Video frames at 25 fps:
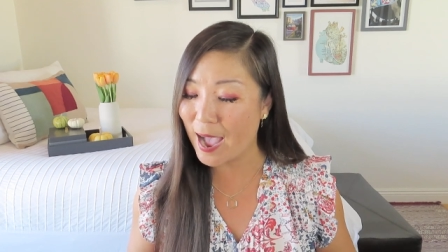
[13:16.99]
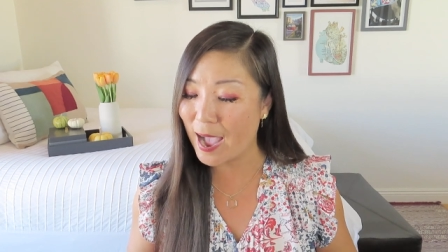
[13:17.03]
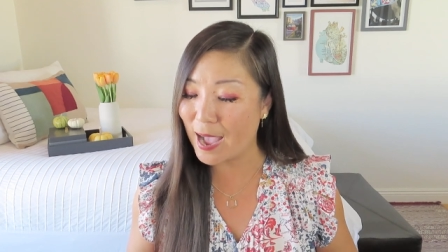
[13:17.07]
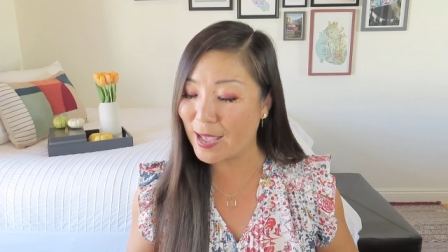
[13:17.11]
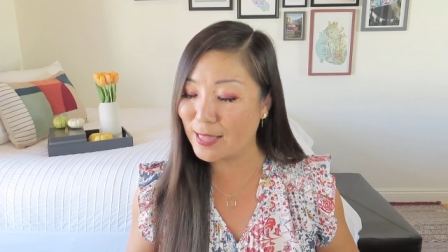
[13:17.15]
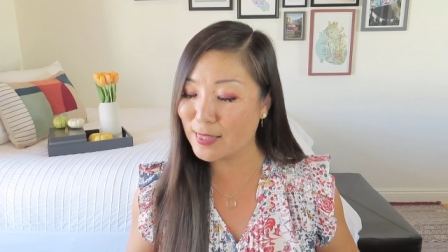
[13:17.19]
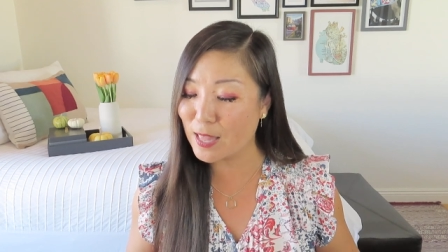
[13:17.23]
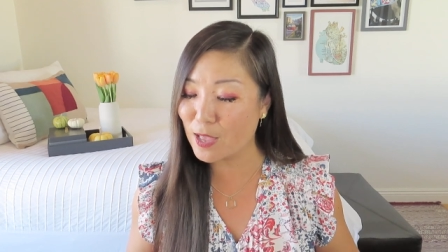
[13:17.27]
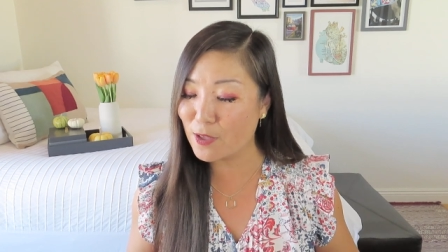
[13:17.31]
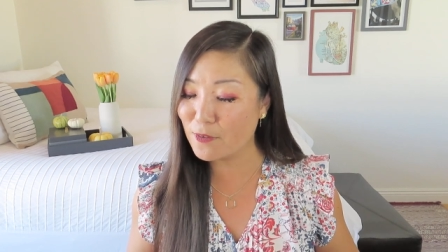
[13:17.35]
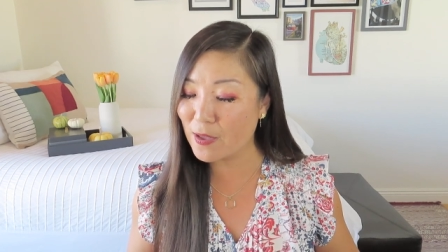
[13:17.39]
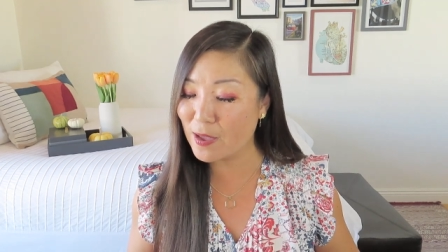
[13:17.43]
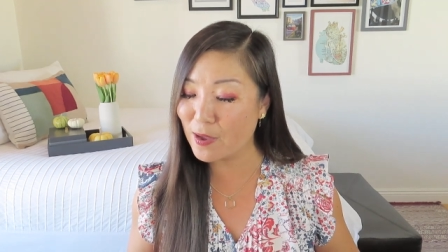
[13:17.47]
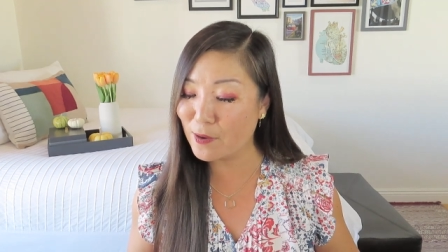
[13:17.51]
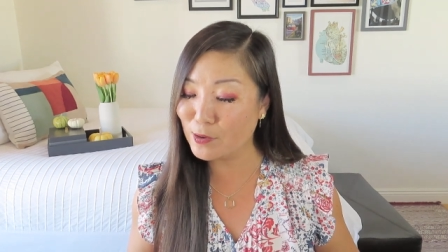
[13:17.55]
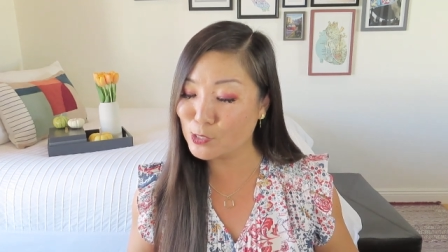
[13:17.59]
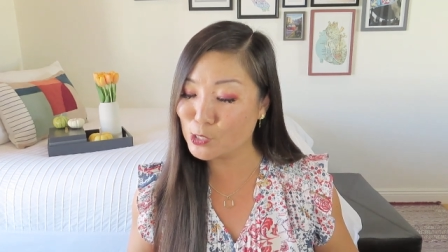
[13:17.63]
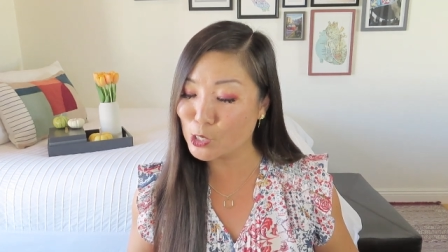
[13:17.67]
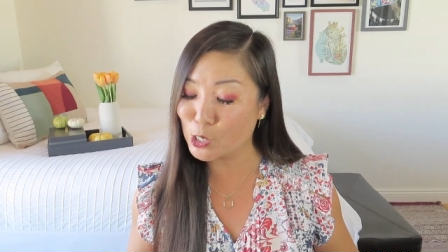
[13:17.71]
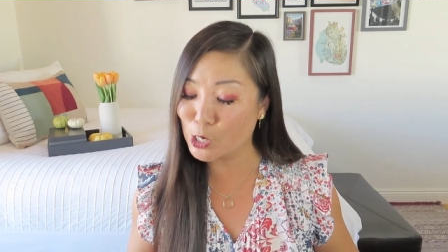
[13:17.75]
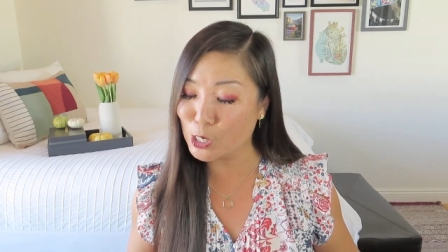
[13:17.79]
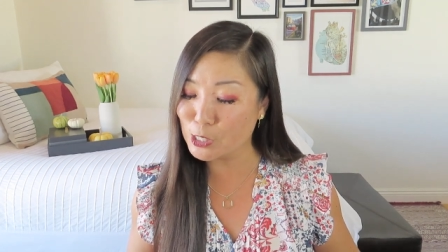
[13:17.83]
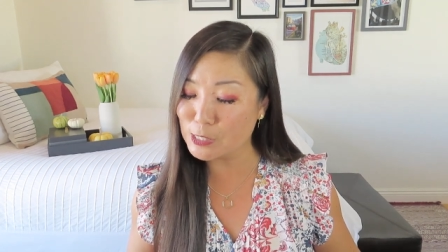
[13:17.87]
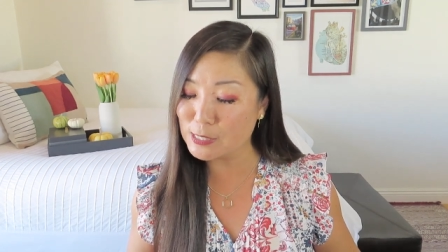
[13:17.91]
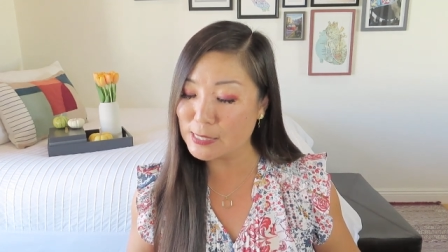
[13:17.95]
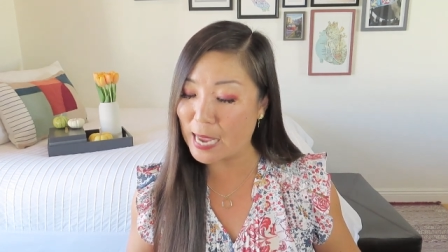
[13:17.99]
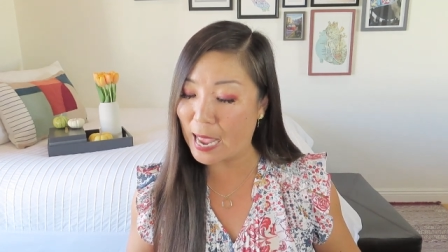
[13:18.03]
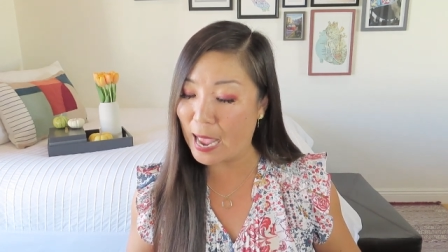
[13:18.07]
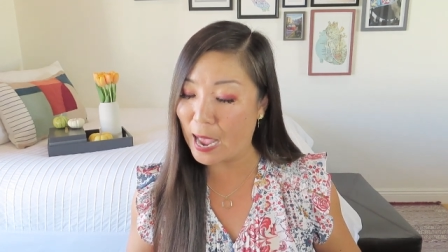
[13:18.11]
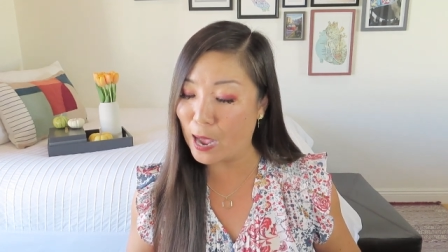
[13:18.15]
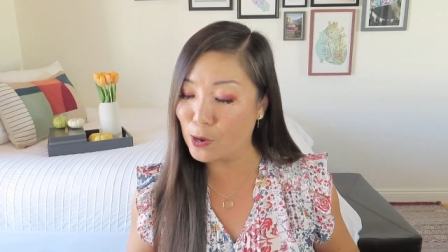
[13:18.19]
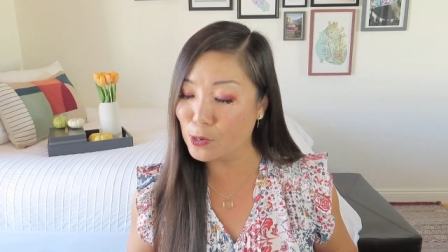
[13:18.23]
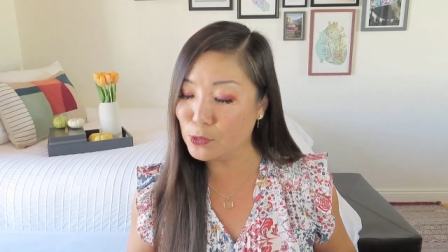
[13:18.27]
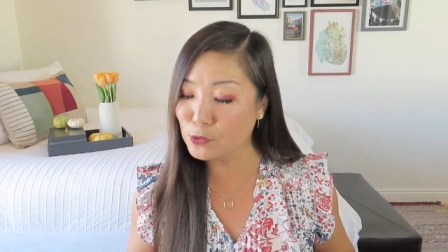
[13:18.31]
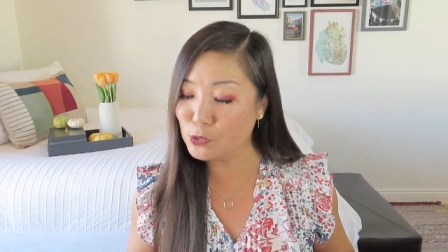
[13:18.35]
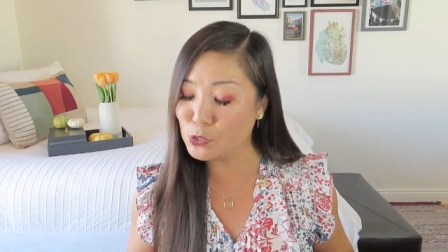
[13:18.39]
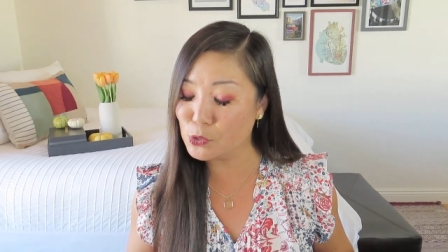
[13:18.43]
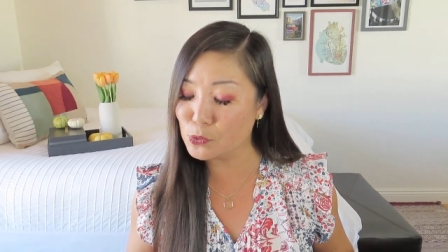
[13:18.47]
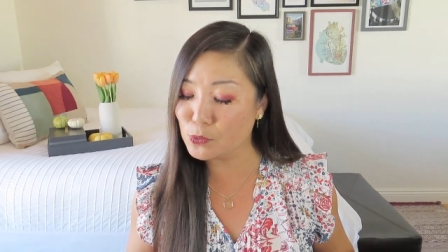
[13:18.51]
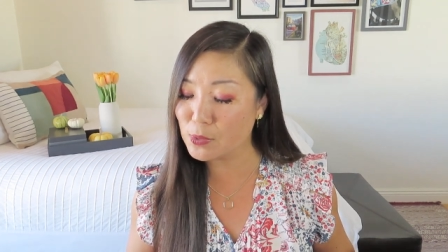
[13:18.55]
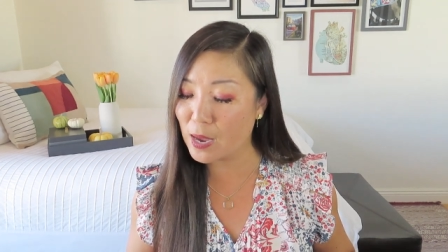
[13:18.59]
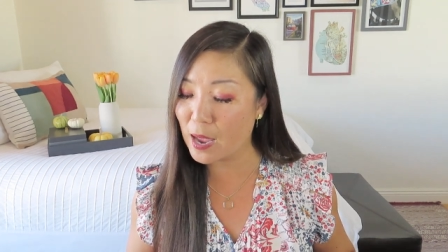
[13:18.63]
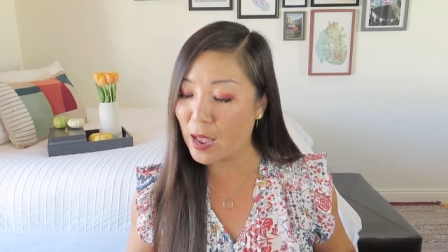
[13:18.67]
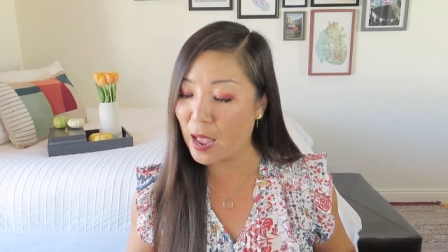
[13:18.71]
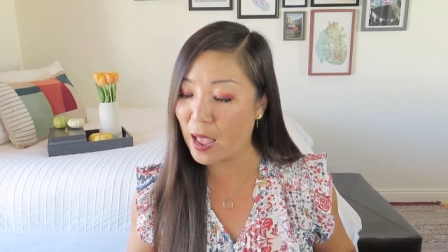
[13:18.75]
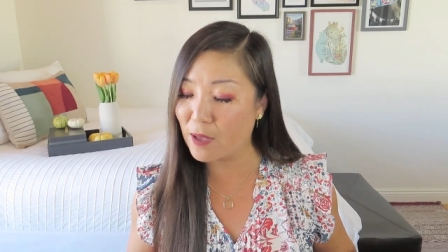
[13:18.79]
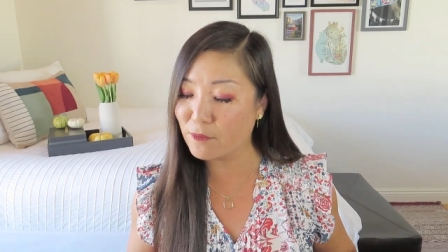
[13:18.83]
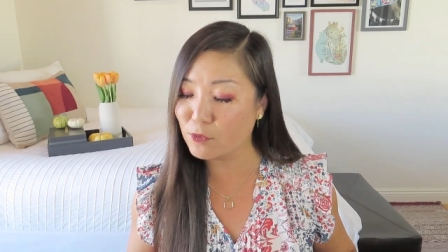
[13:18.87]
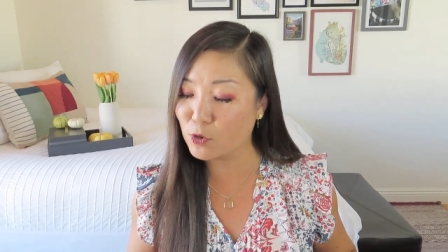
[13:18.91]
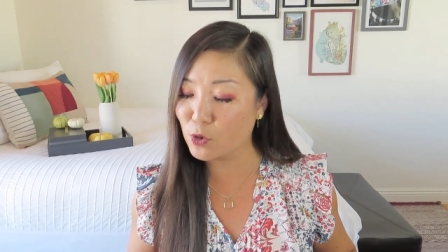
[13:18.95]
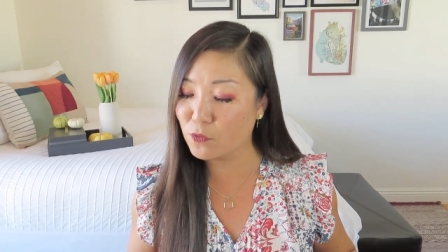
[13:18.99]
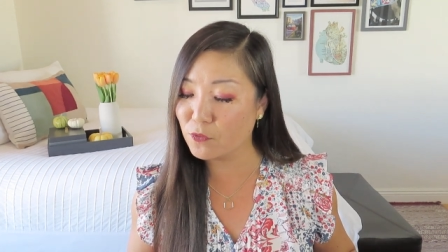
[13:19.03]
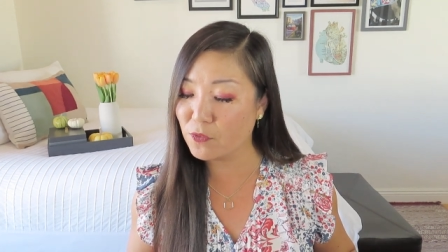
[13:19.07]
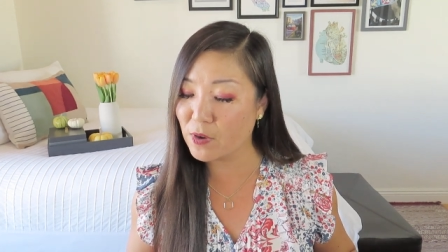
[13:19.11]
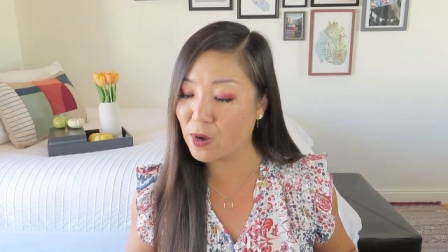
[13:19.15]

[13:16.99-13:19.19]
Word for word: I I love how it turned out. You now have your